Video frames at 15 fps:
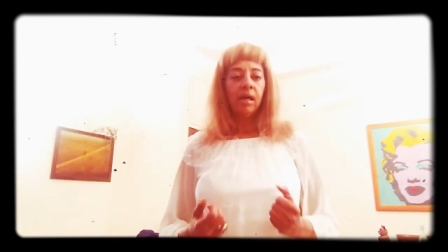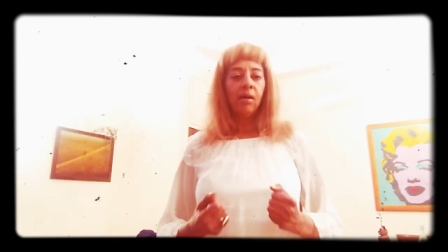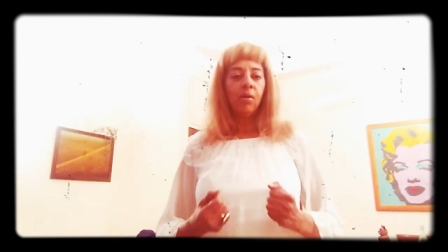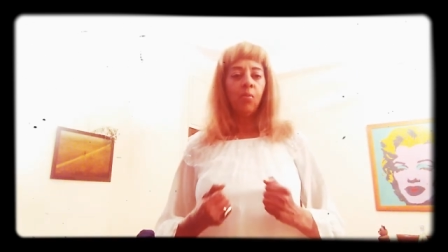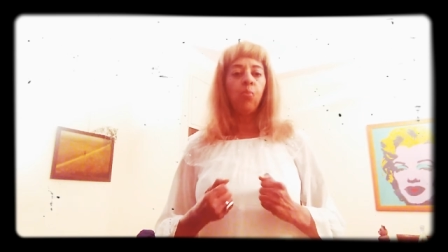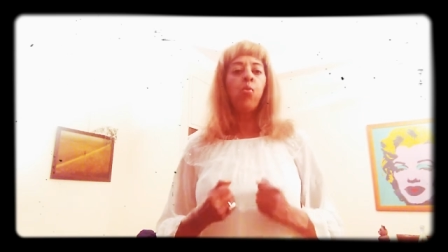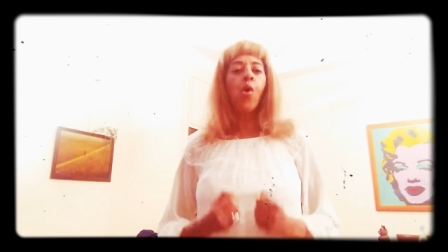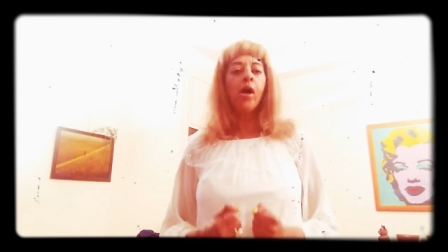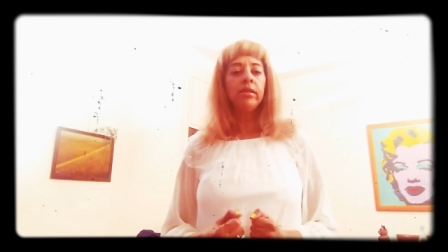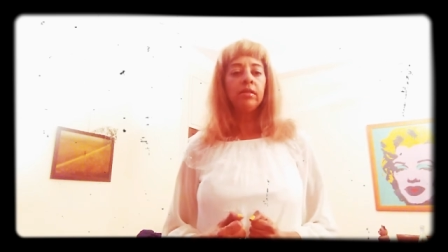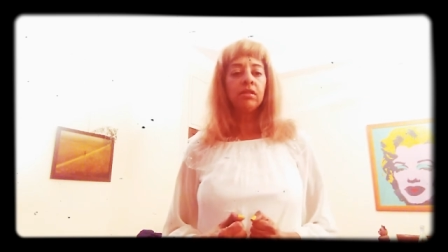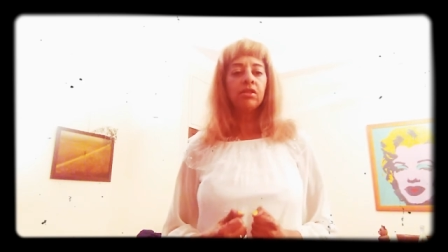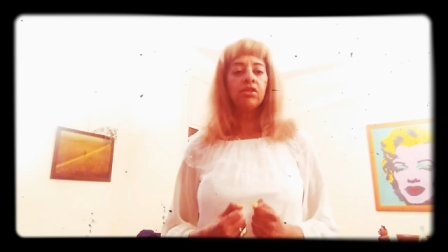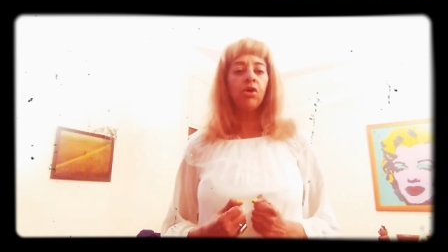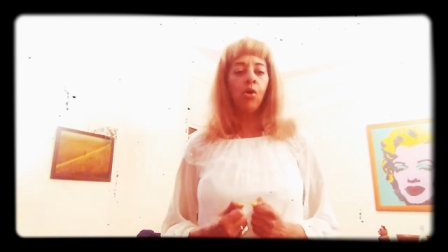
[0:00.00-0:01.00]

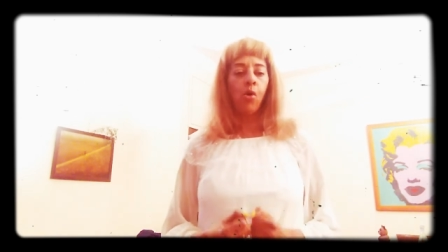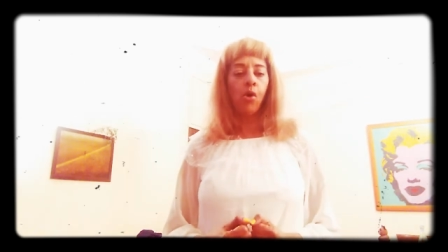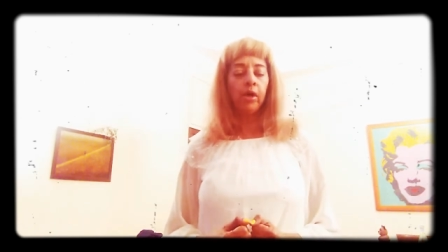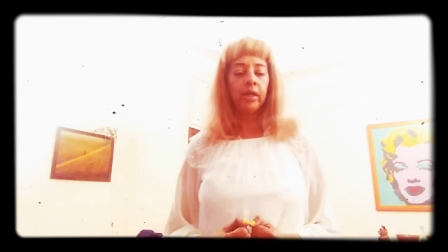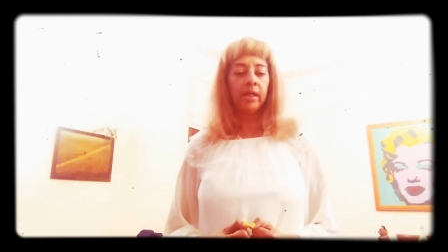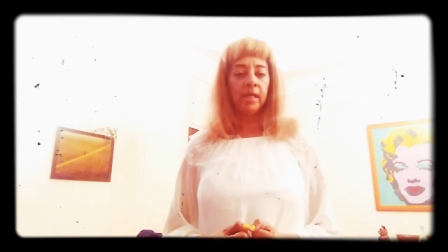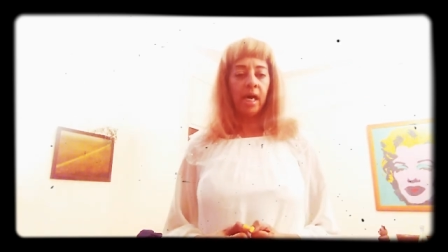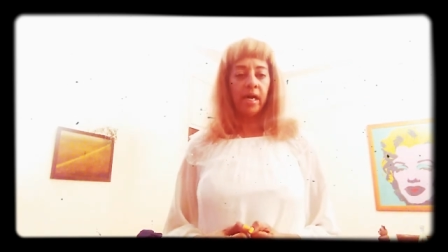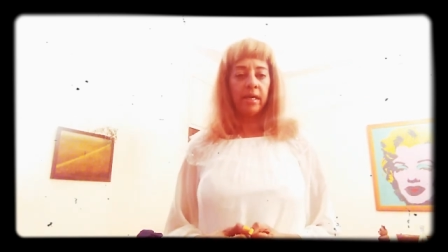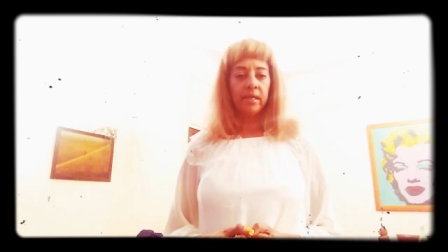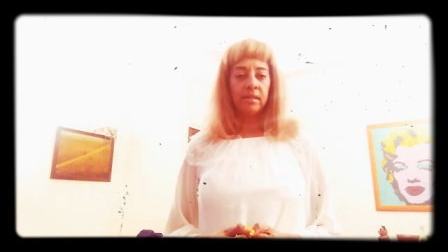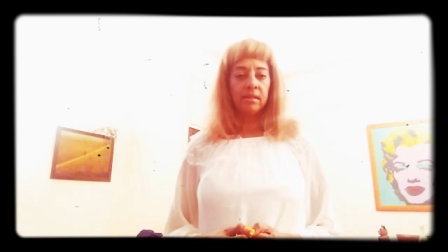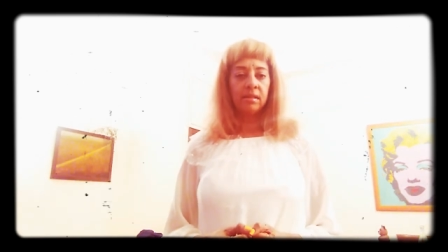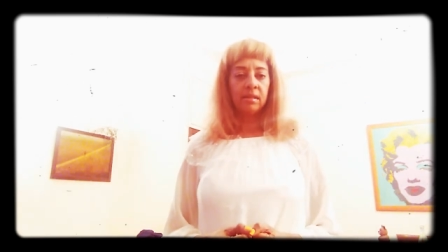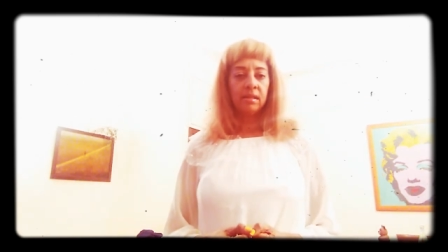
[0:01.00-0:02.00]
wants to
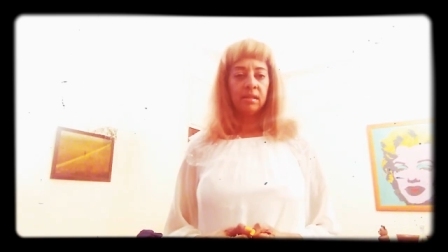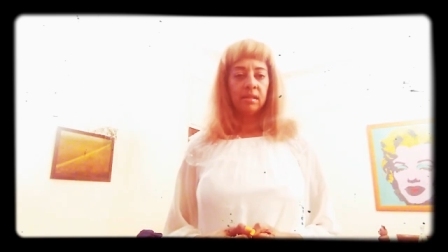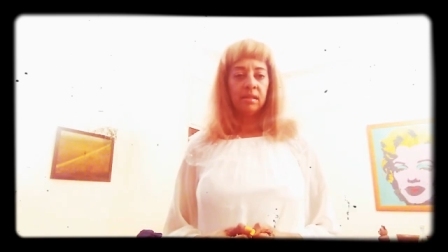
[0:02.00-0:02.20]
organize,